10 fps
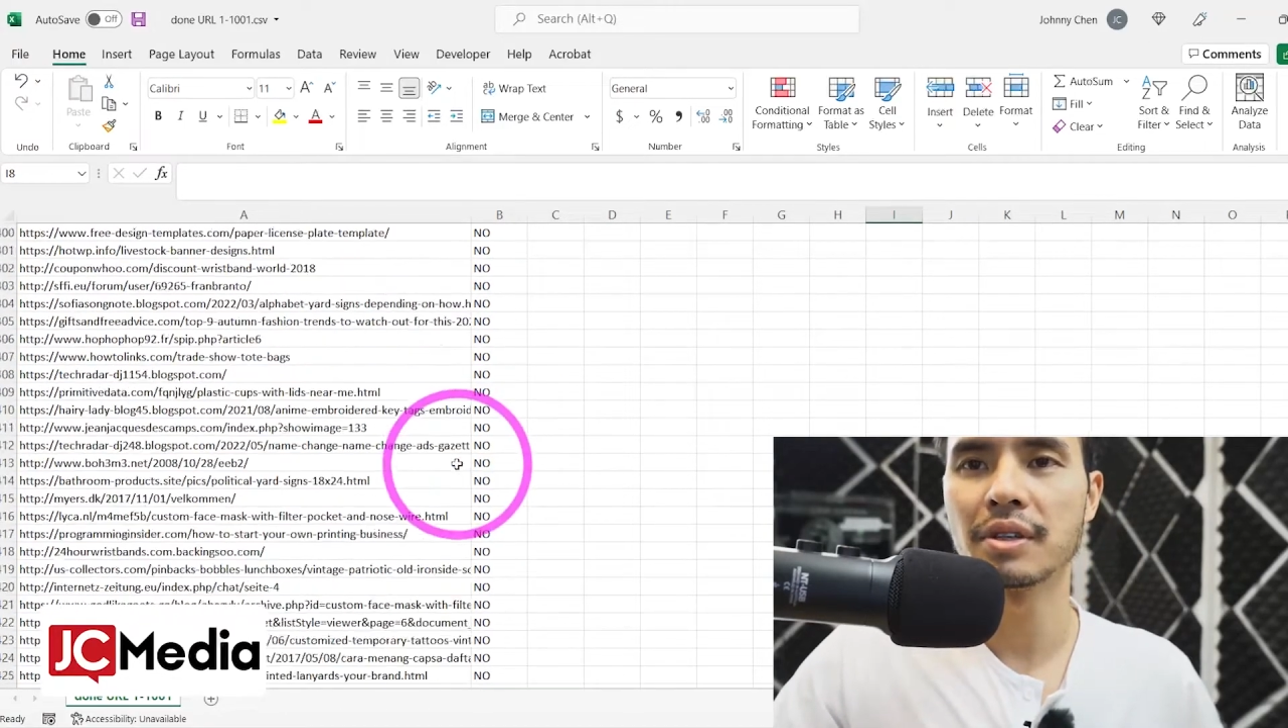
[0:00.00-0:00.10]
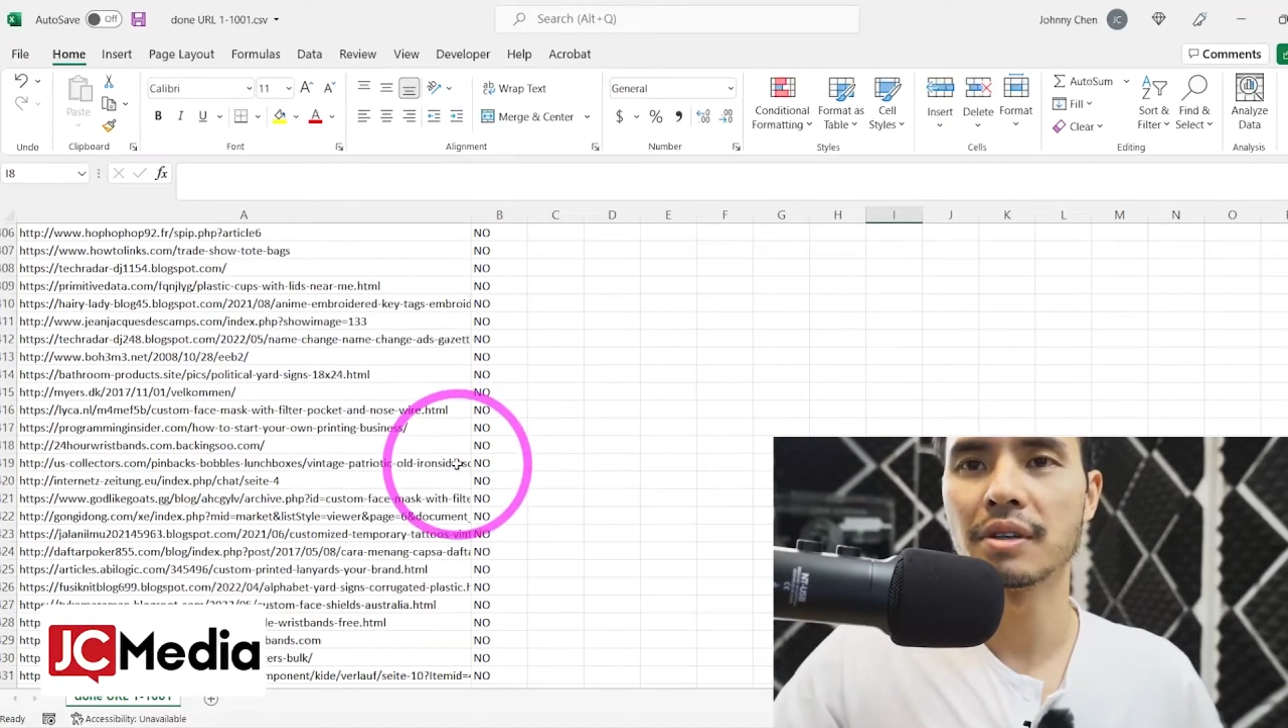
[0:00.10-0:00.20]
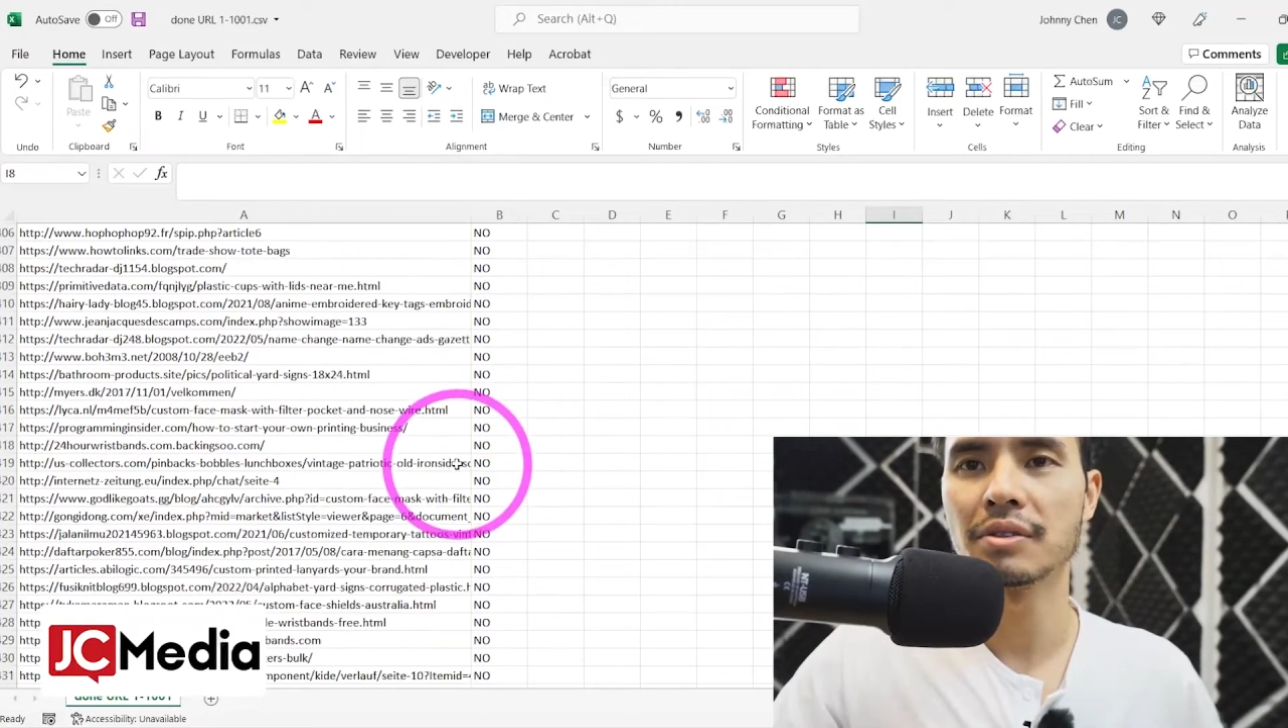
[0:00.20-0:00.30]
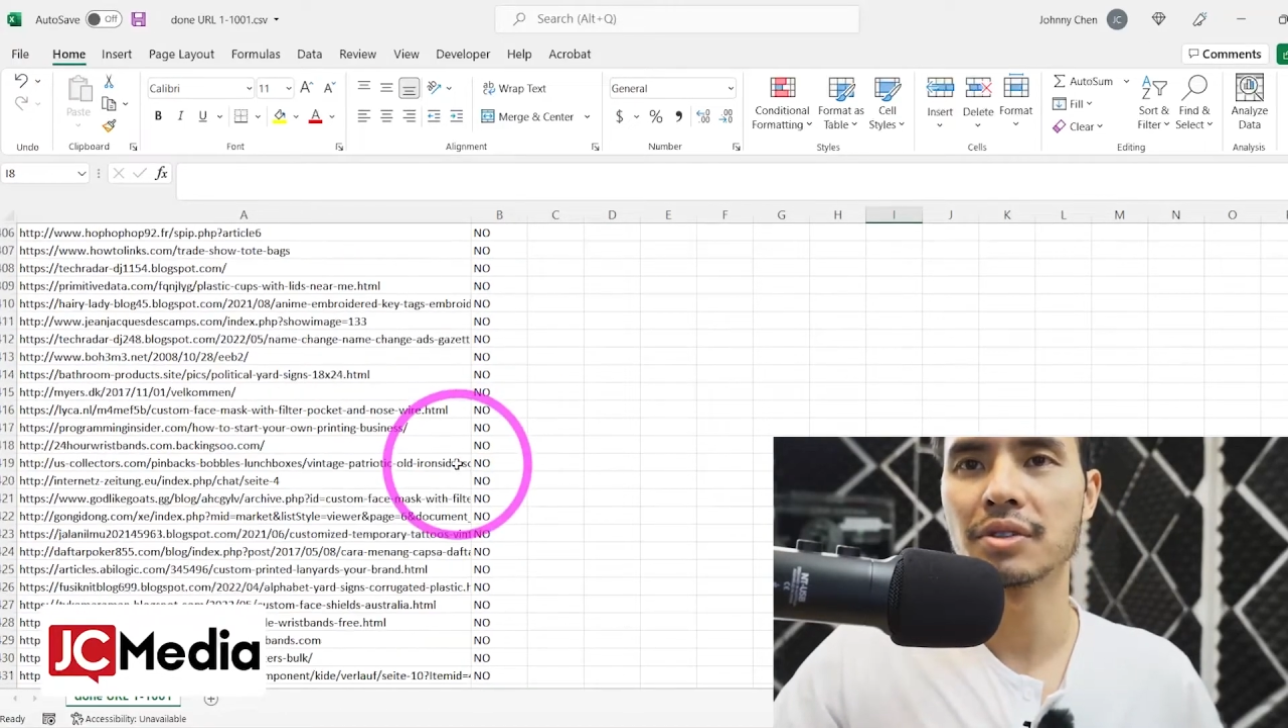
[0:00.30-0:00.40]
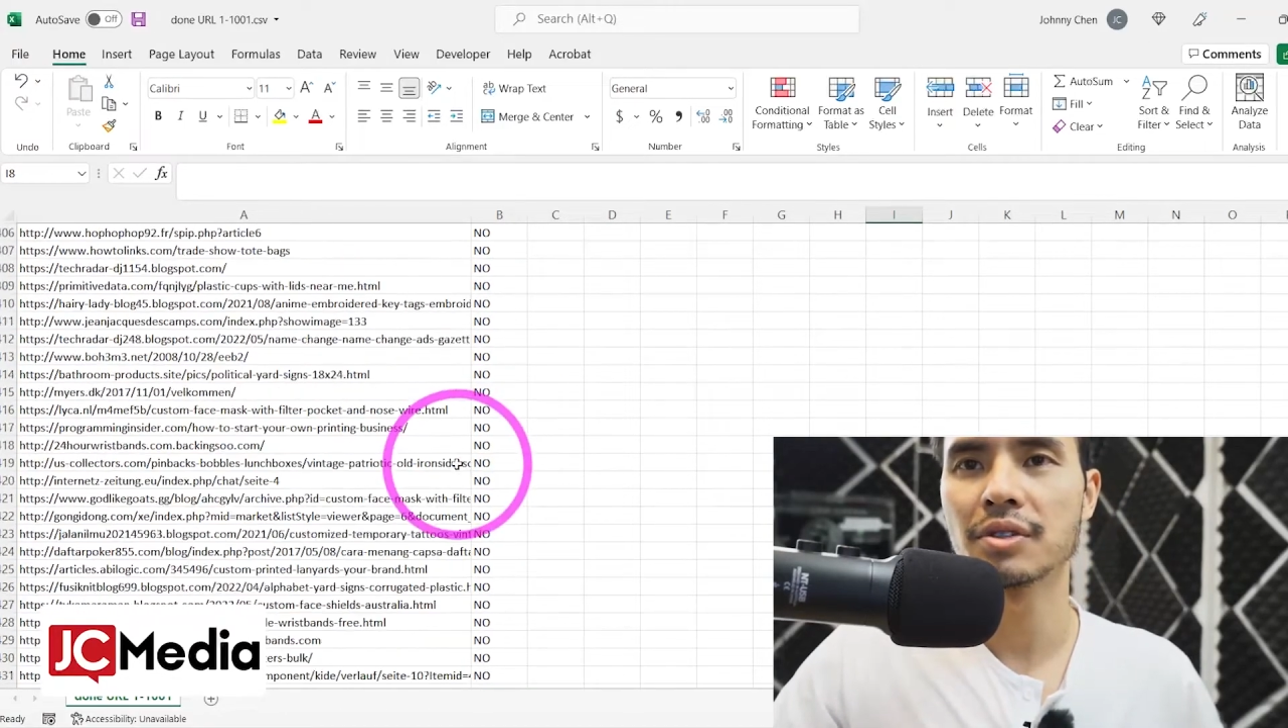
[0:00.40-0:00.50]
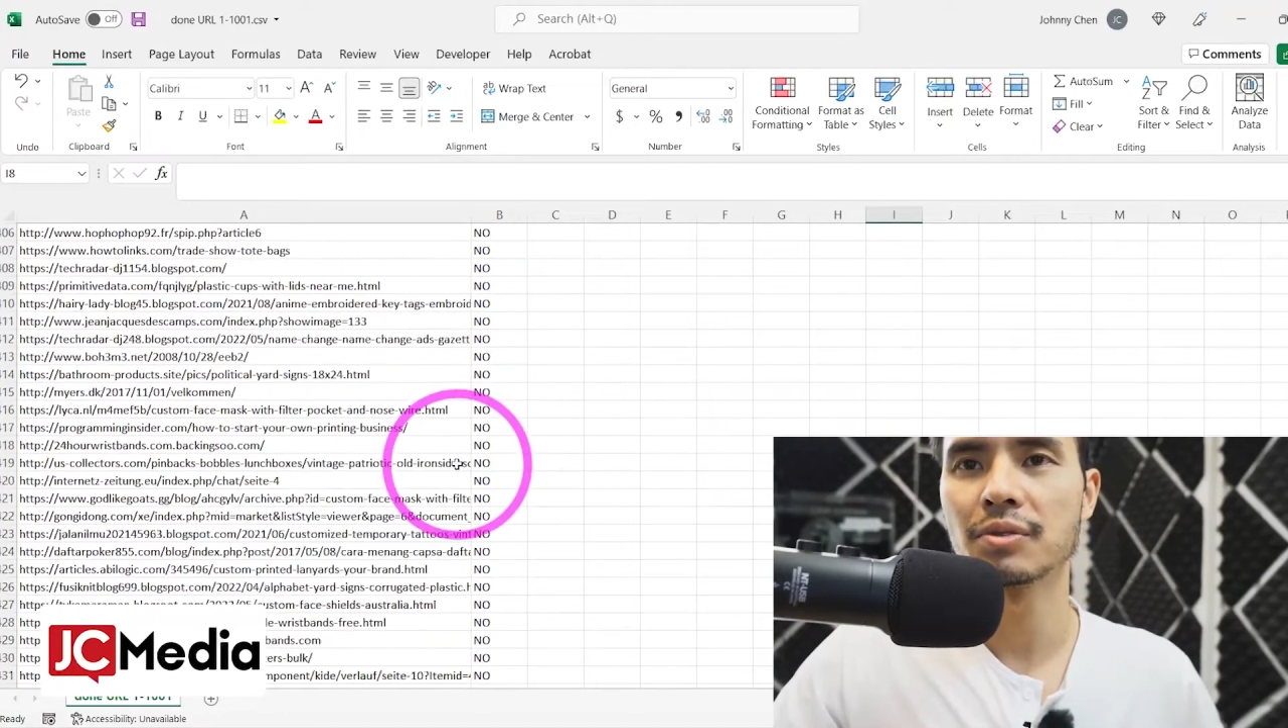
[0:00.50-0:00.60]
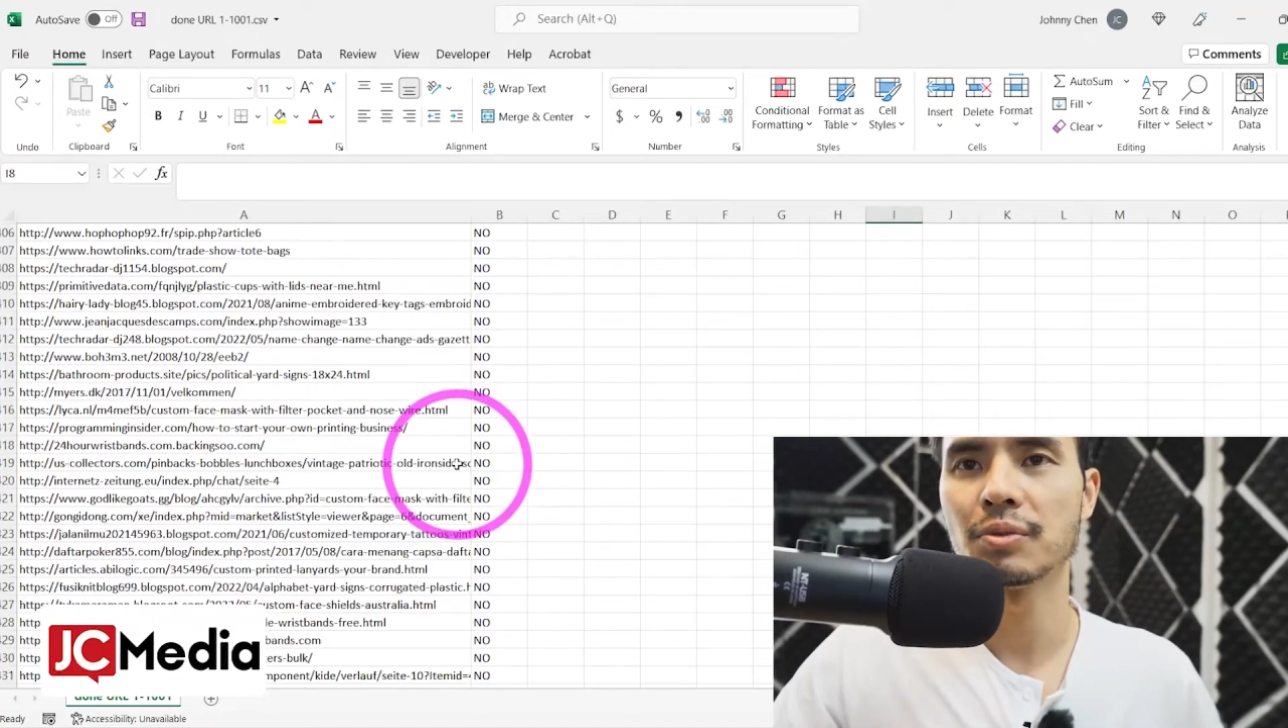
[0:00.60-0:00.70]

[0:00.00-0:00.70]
no's,